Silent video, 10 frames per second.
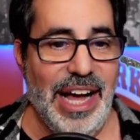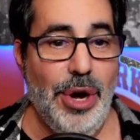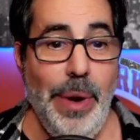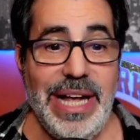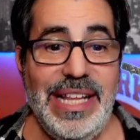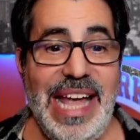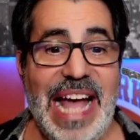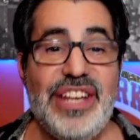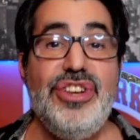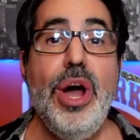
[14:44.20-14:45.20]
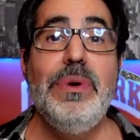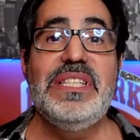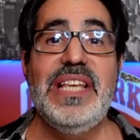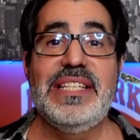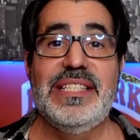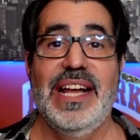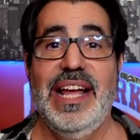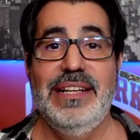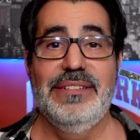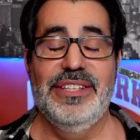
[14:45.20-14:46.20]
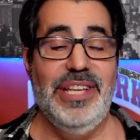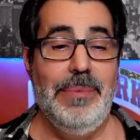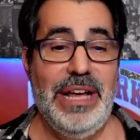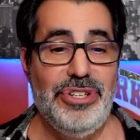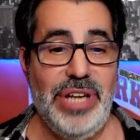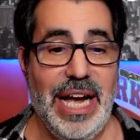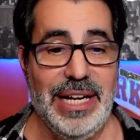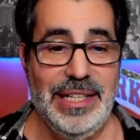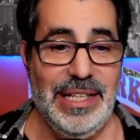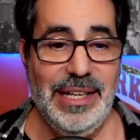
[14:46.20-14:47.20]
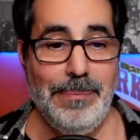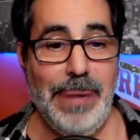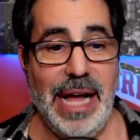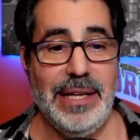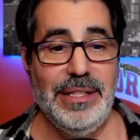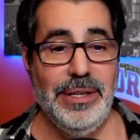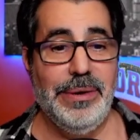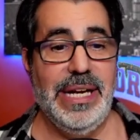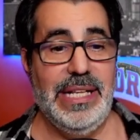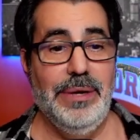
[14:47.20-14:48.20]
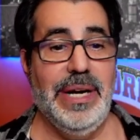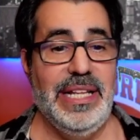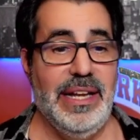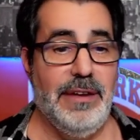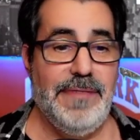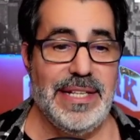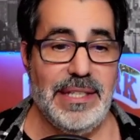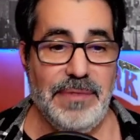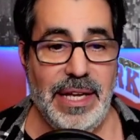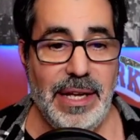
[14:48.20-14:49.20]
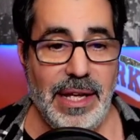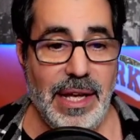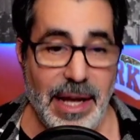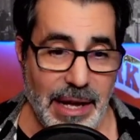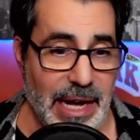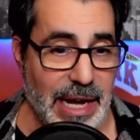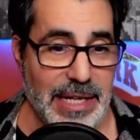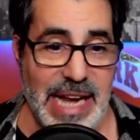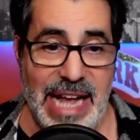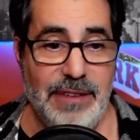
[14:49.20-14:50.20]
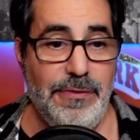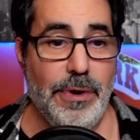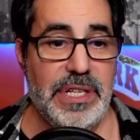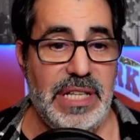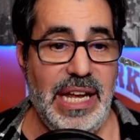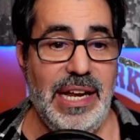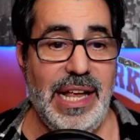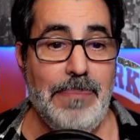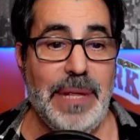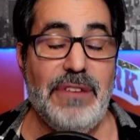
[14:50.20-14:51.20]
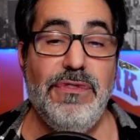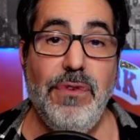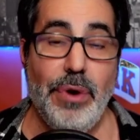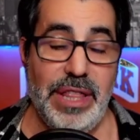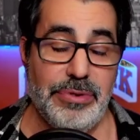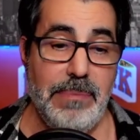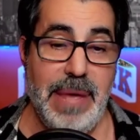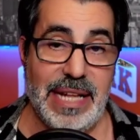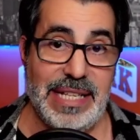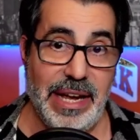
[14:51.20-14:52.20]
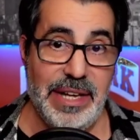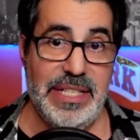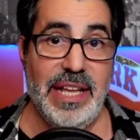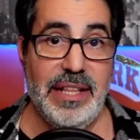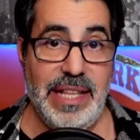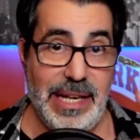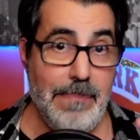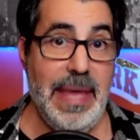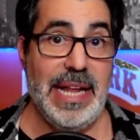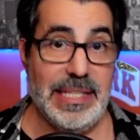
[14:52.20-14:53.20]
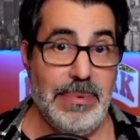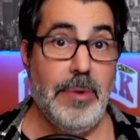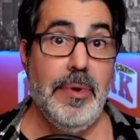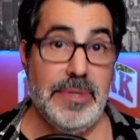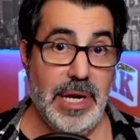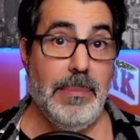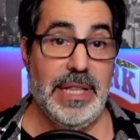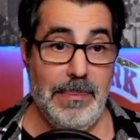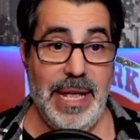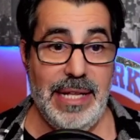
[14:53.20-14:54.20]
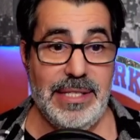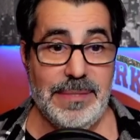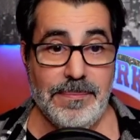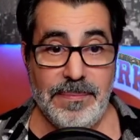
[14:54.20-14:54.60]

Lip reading: Quickley had no assists tonight, somehow shockingly. But look what he did offensively. 9 of 14, he played 43 minutes. Now here's the other thing, the minutes. Remember we were talking about the minutes?